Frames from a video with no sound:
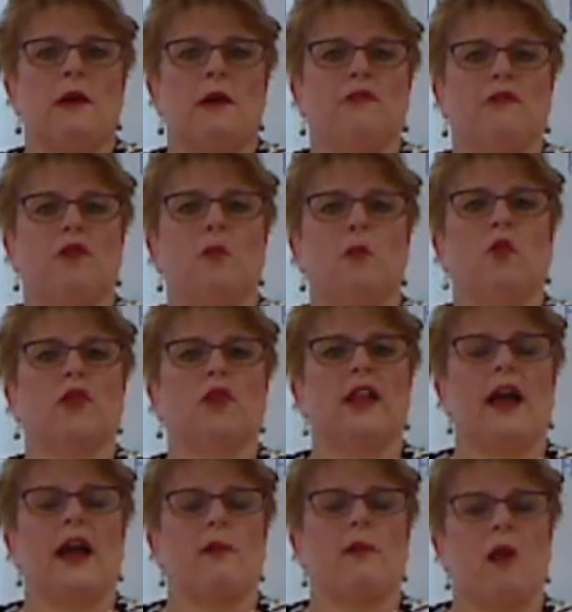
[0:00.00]
for
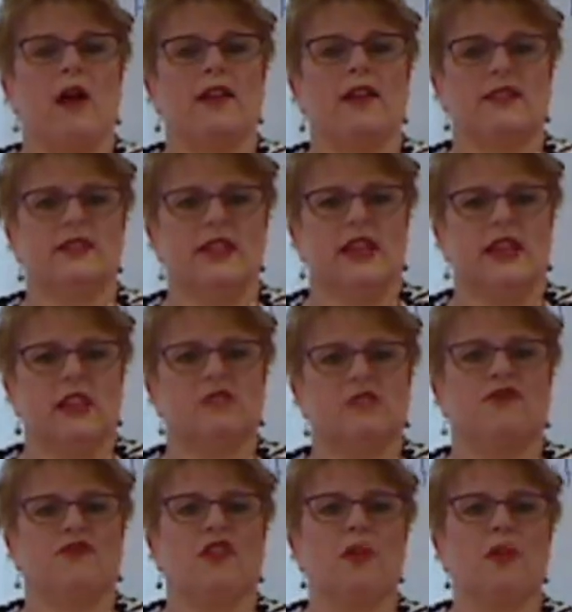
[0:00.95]
putting up ideas
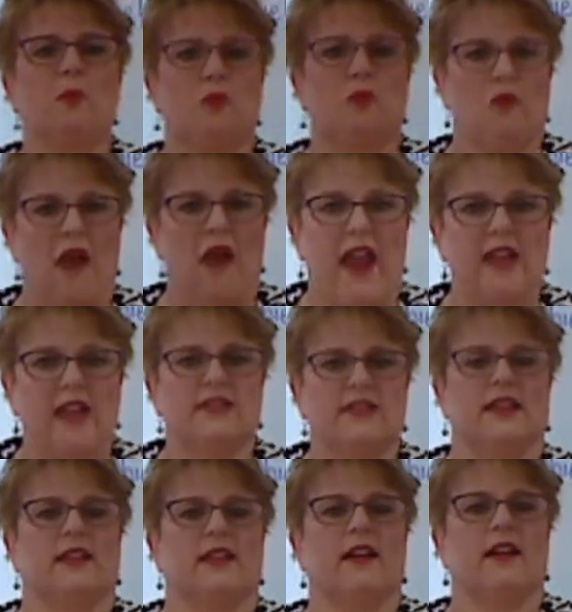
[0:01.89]
for the
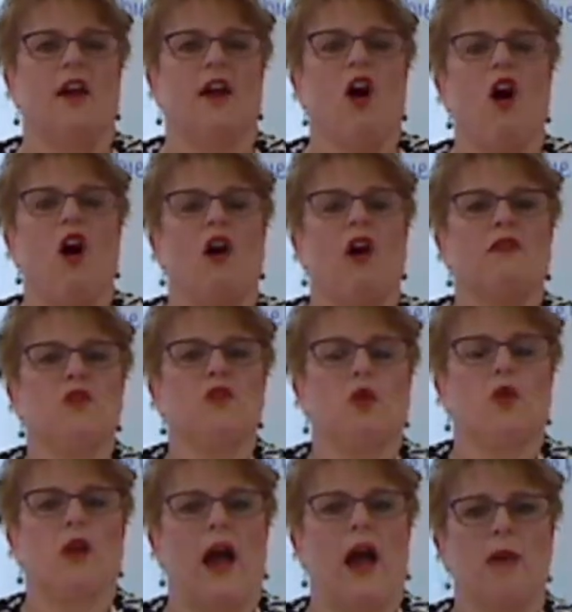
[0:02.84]
branding of
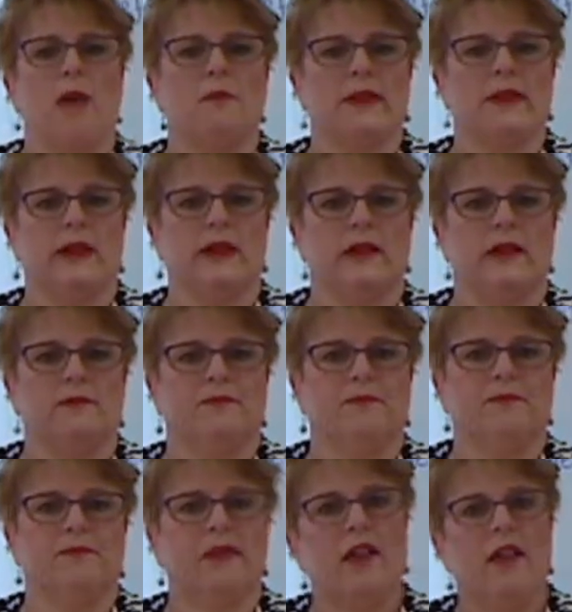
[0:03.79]
your company.
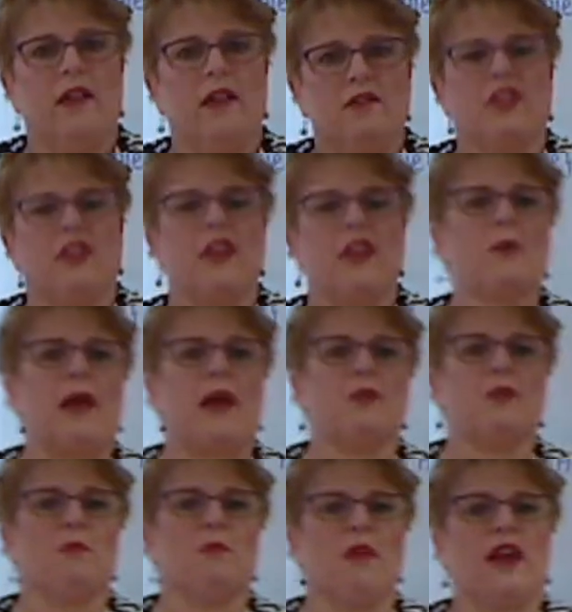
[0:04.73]
If you think about
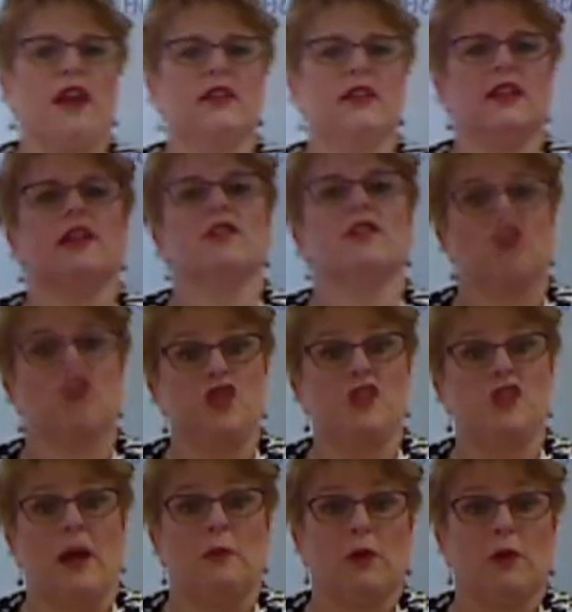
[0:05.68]
the branding at
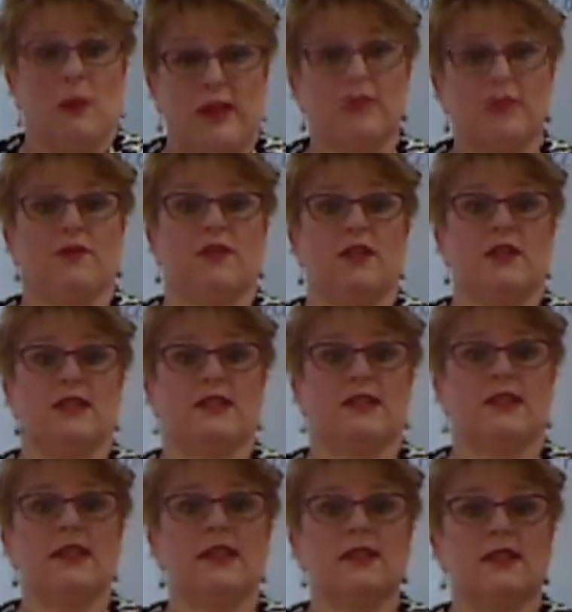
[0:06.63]
UWS, for
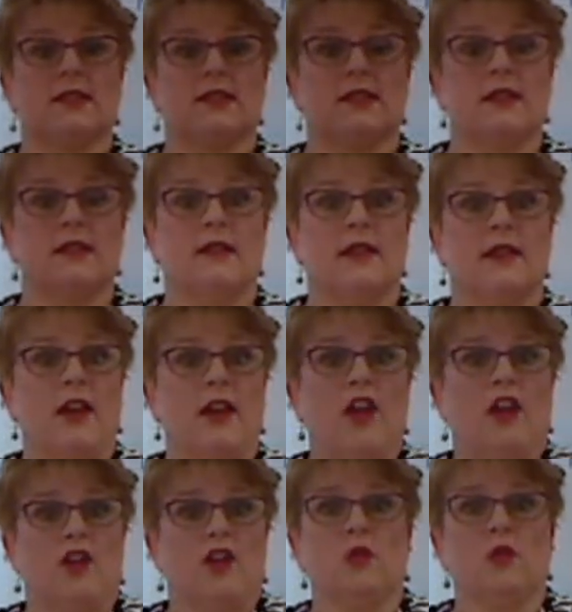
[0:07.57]
instance,
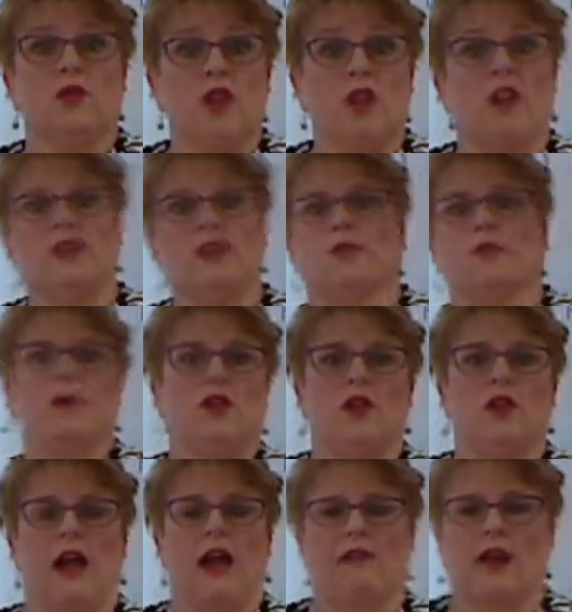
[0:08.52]
you'll notice where
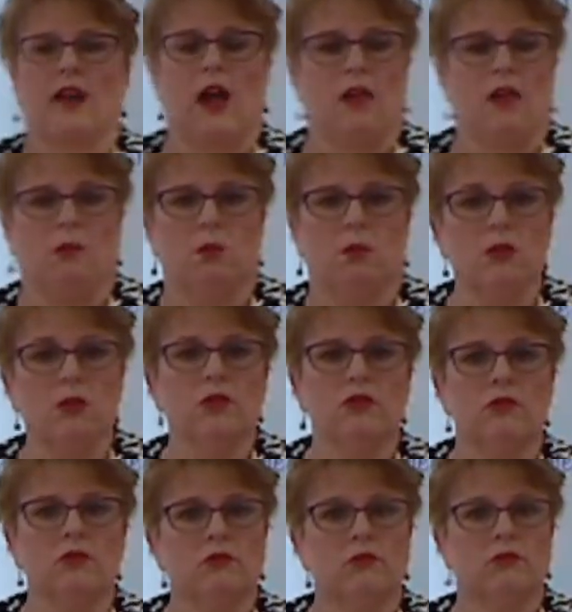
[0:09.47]
you have a colour
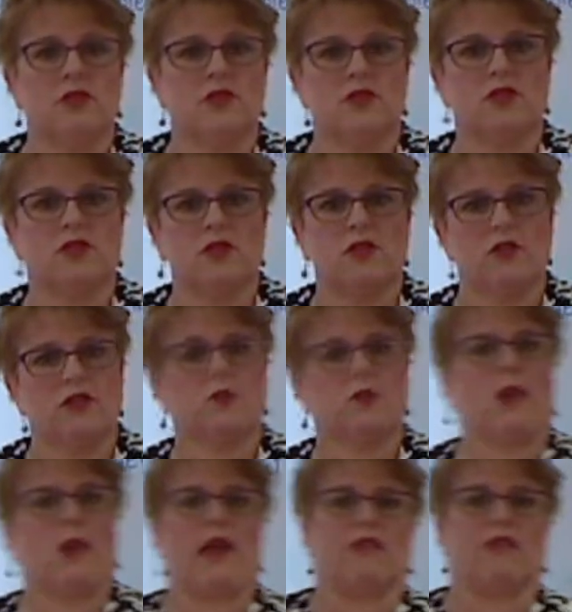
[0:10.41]
blue, which is used,
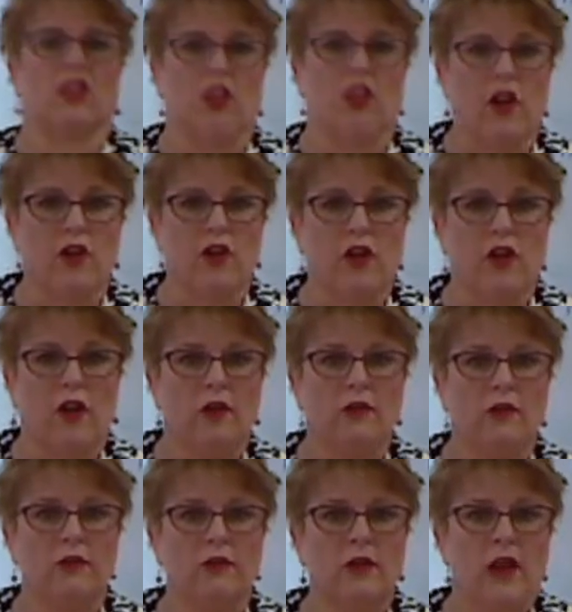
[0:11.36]
we have a logo,
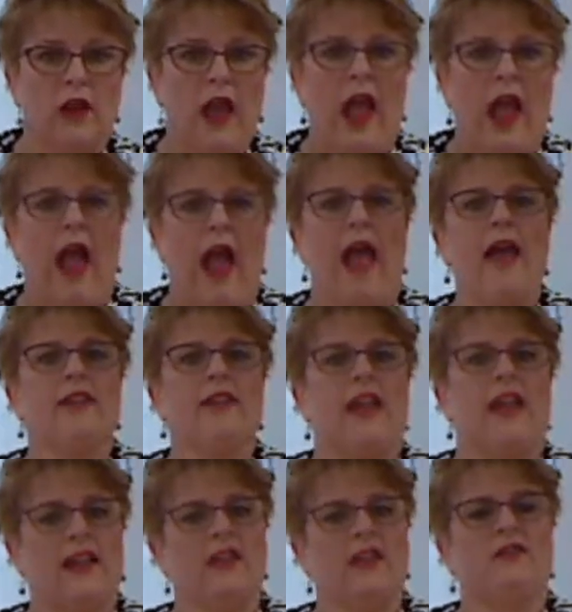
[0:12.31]
and
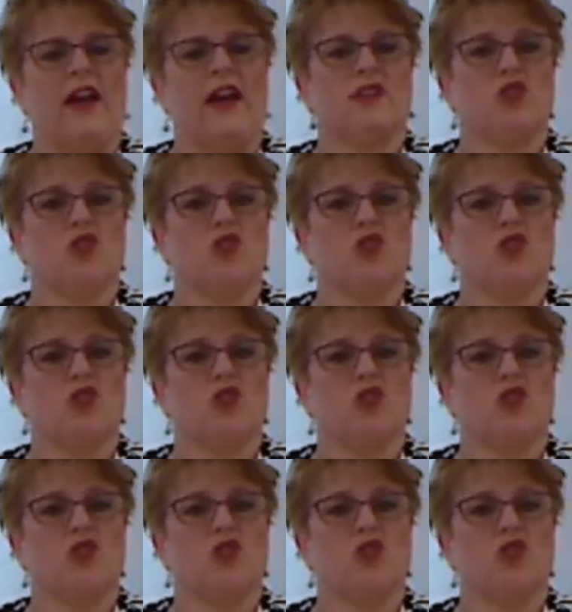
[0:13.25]
any of our